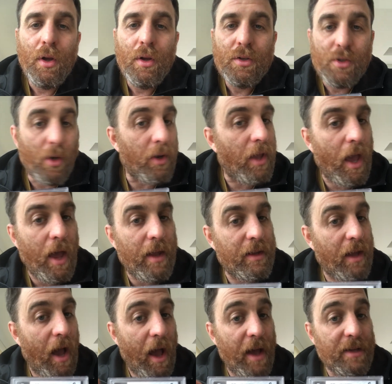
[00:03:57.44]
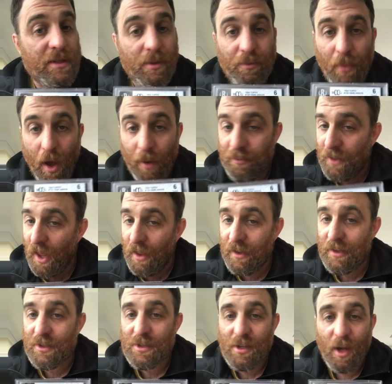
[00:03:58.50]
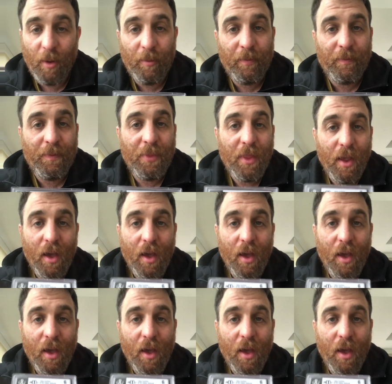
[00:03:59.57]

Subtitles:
So again, guys, I'm telling you something.